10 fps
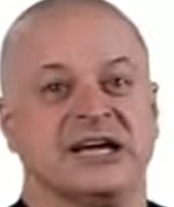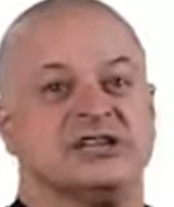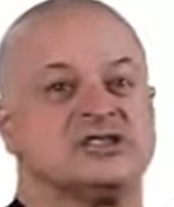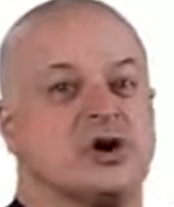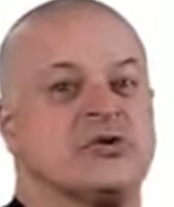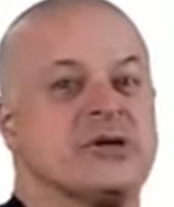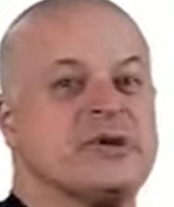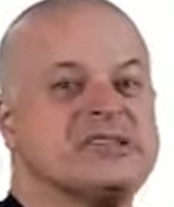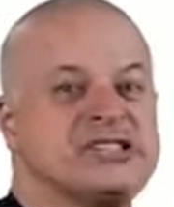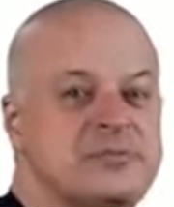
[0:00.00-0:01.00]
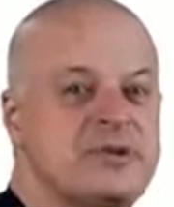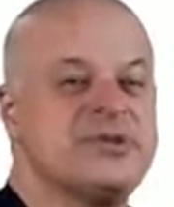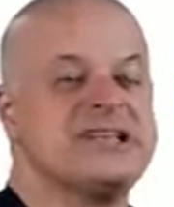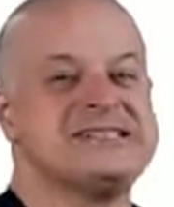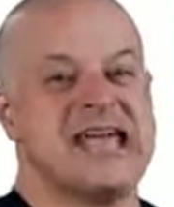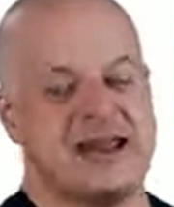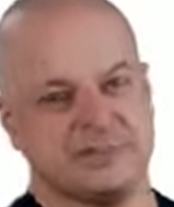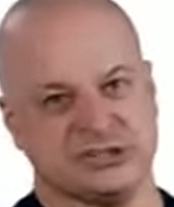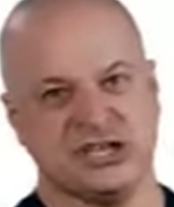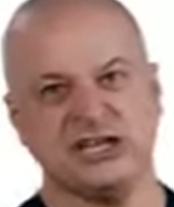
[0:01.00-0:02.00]
So they should be within
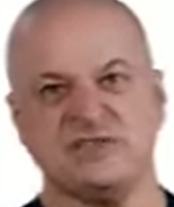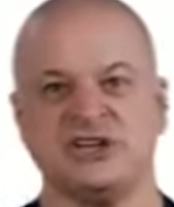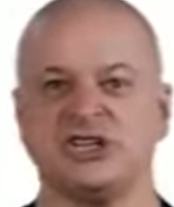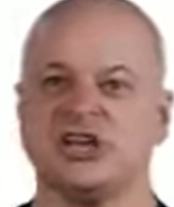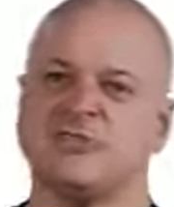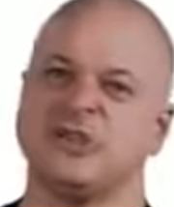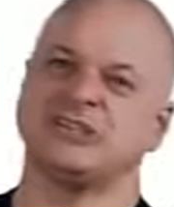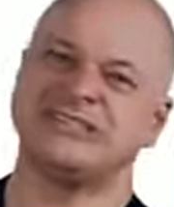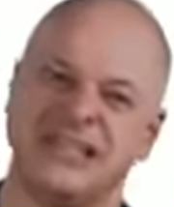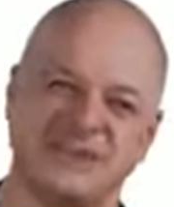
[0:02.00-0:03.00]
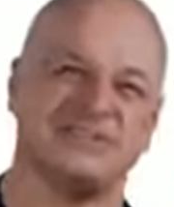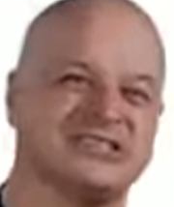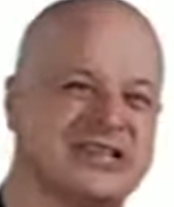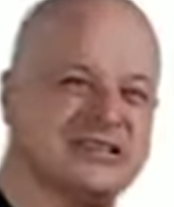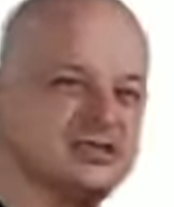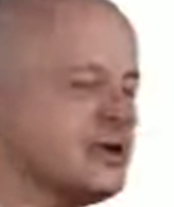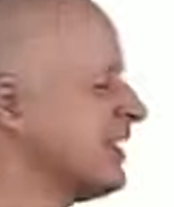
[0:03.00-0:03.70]
10% of each other because 10% is sort of